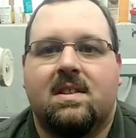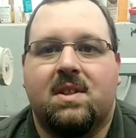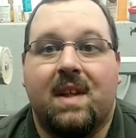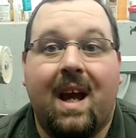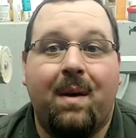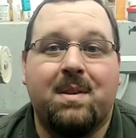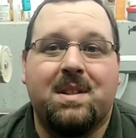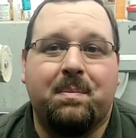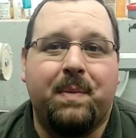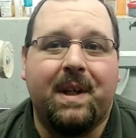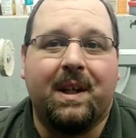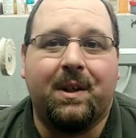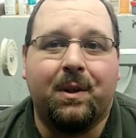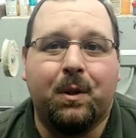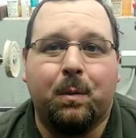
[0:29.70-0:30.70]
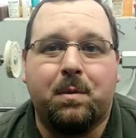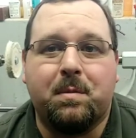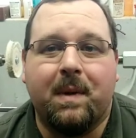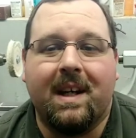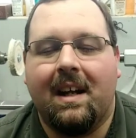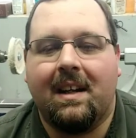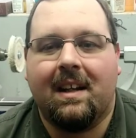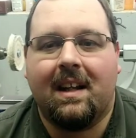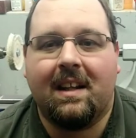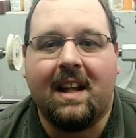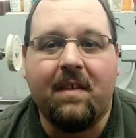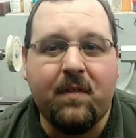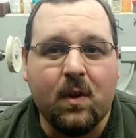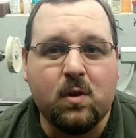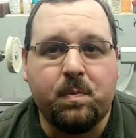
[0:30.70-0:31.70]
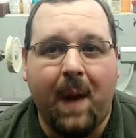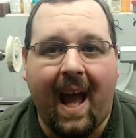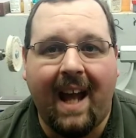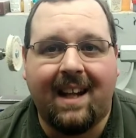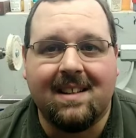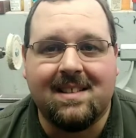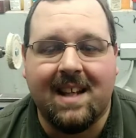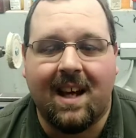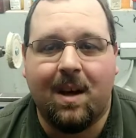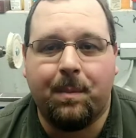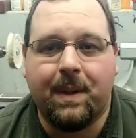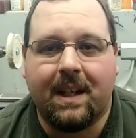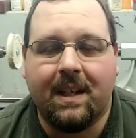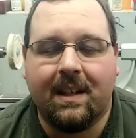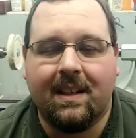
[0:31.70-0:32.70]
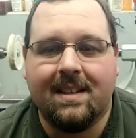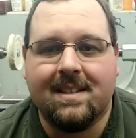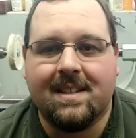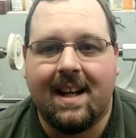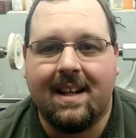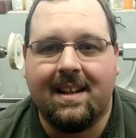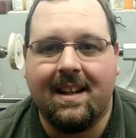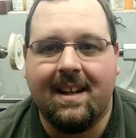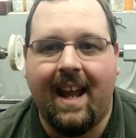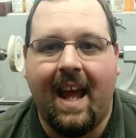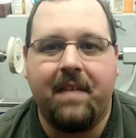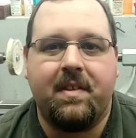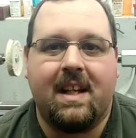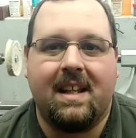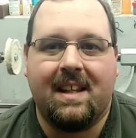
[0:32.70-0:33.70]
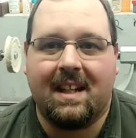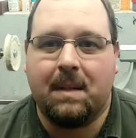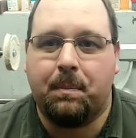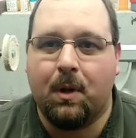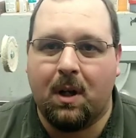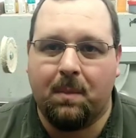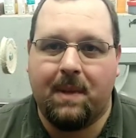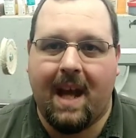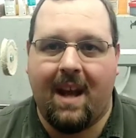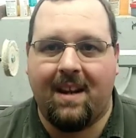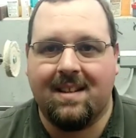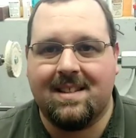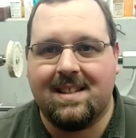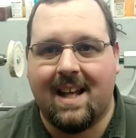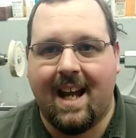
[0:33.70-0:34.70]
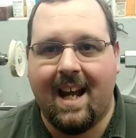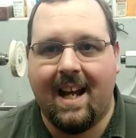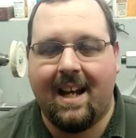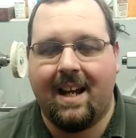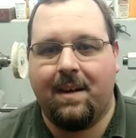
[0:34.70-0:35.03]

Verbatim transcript: So that was a big oops. I, I, left those packets out because I didn't have anything to put them down inside.